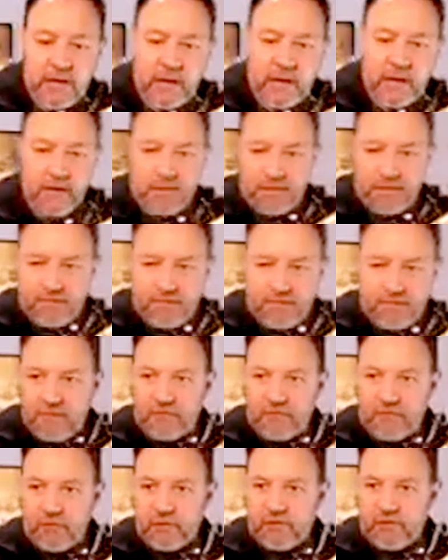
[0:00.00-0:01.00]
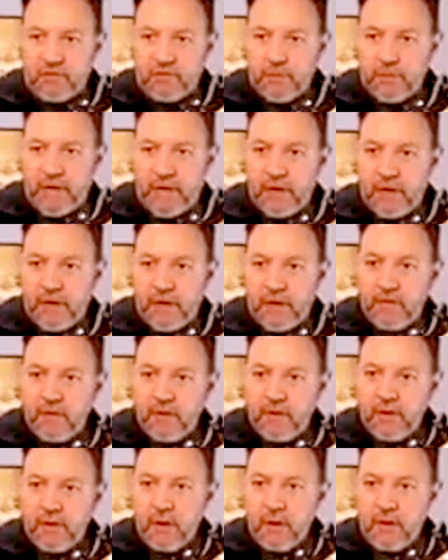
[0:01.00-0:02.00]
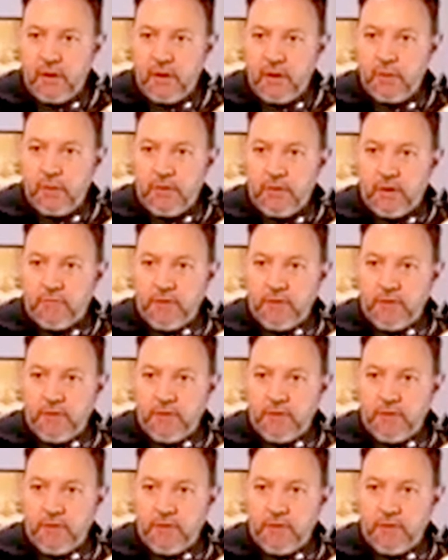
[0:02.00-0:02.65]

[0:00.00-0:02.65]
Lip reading: the 3 strokes that we have with our right